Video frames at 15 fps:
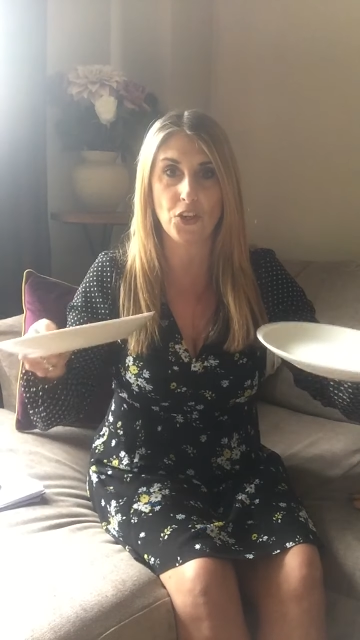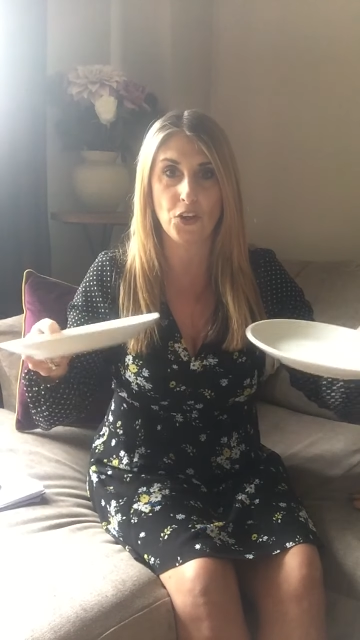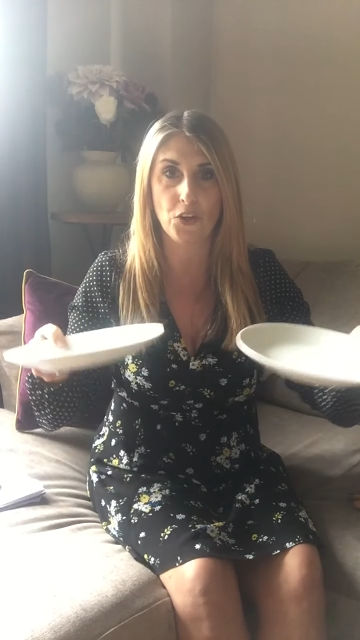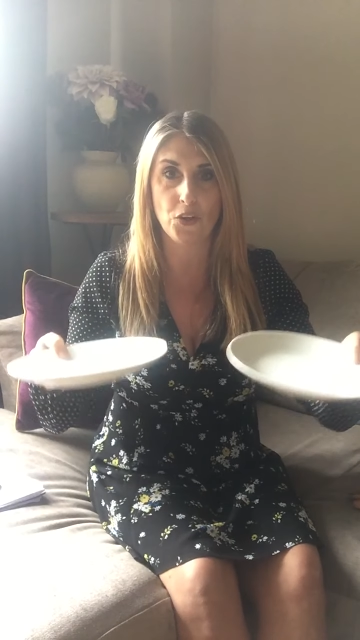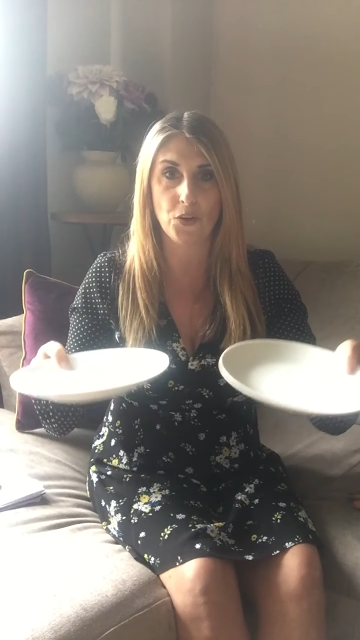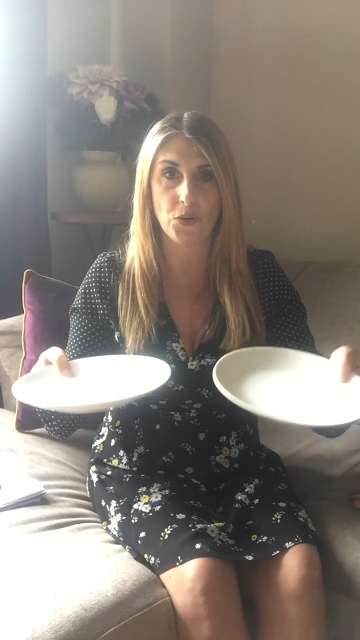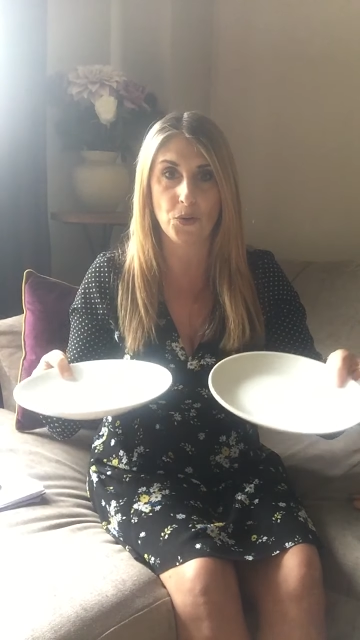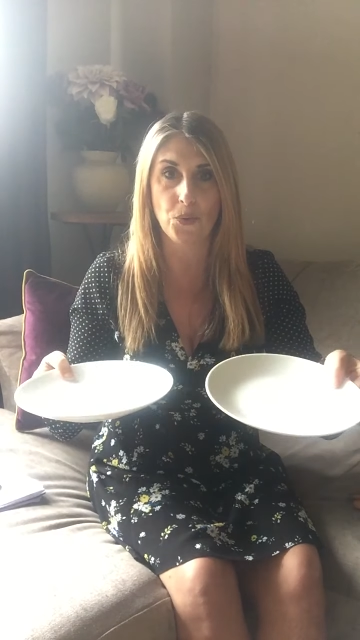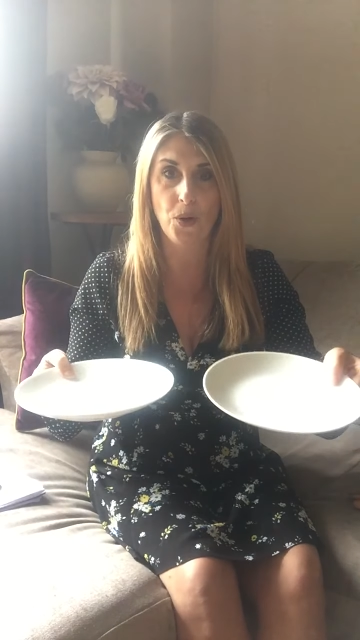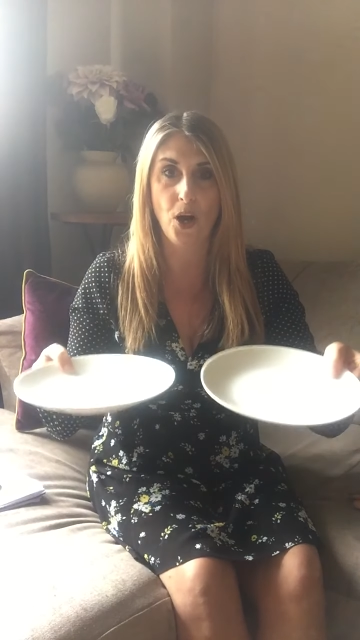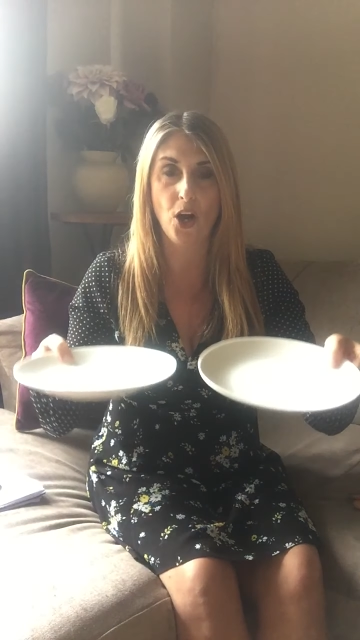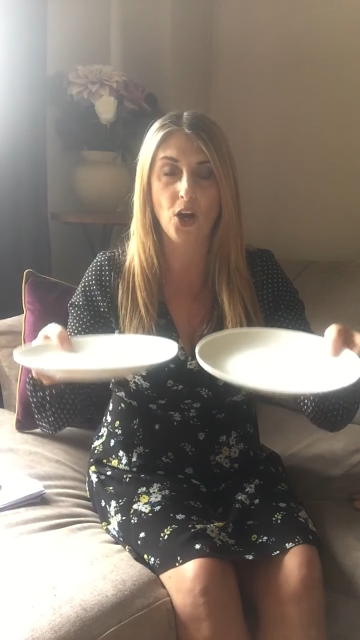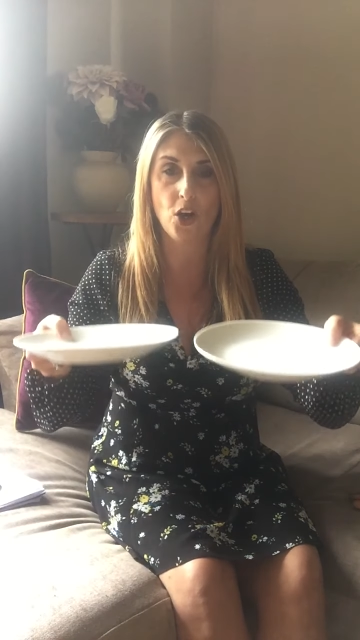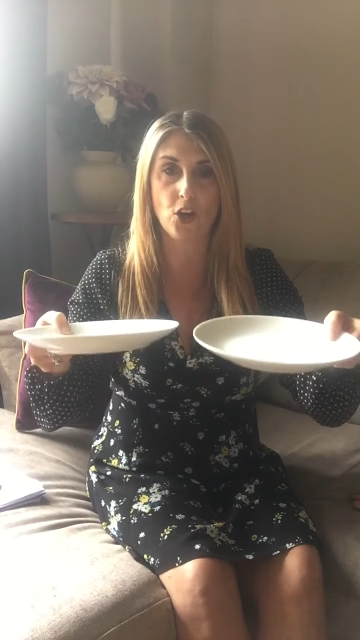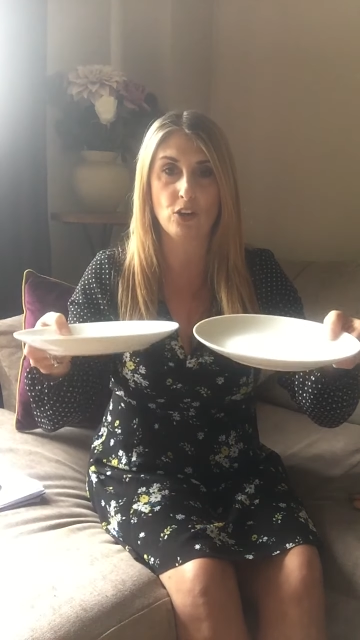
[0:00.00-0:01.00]
2
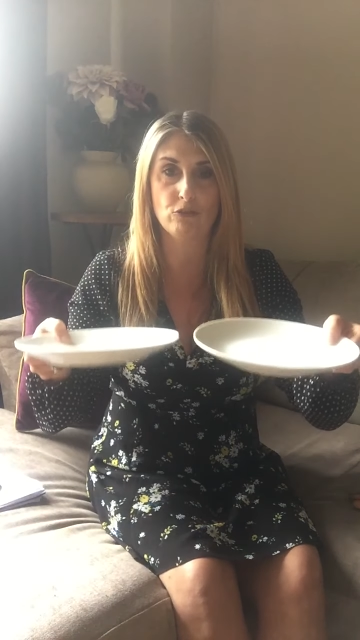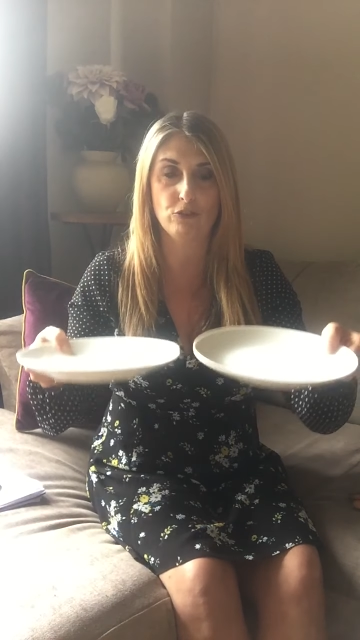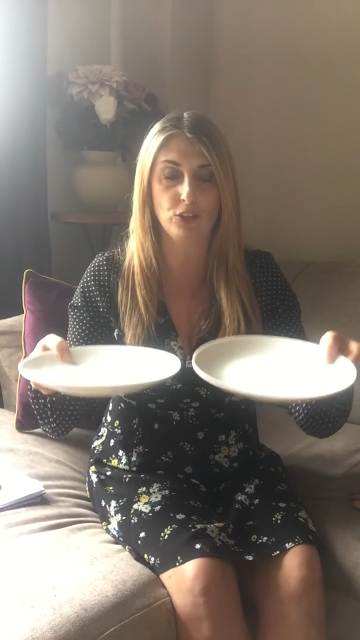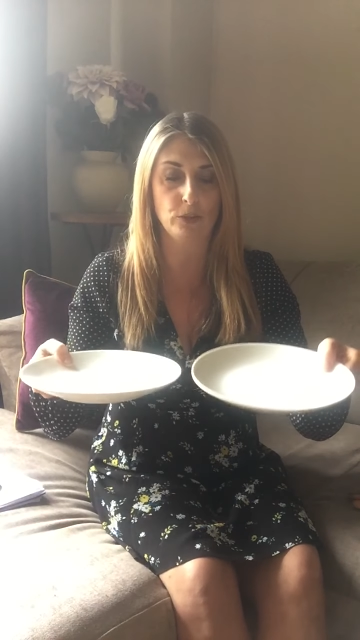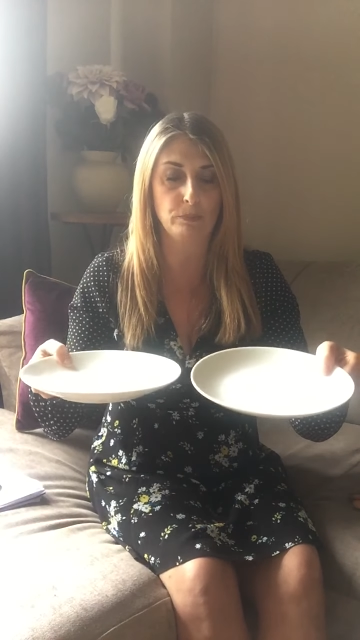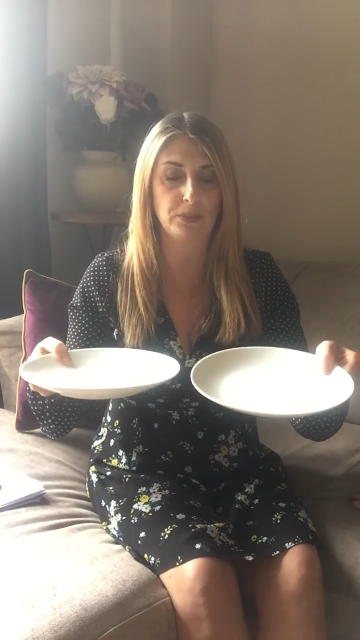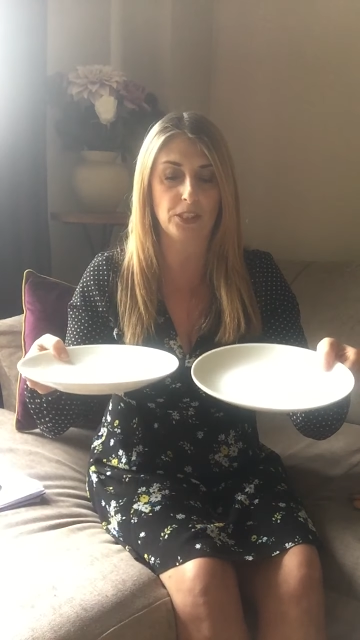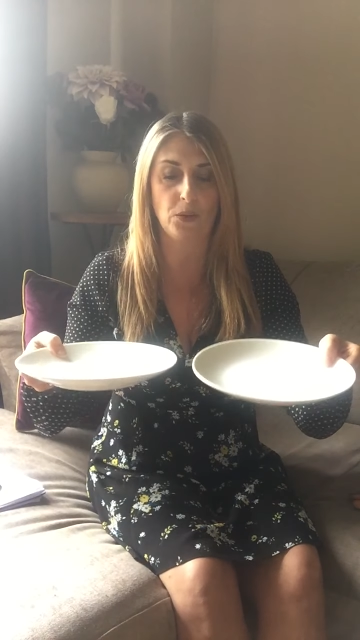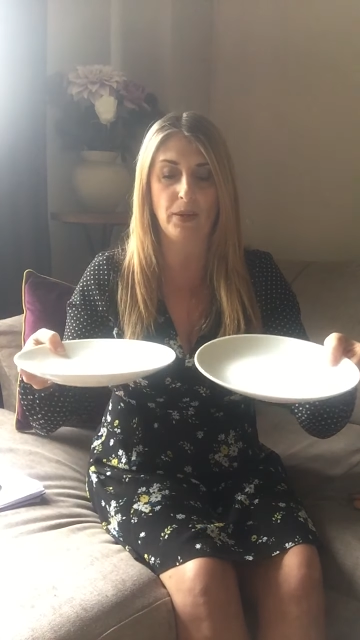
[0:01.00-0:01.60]
groups.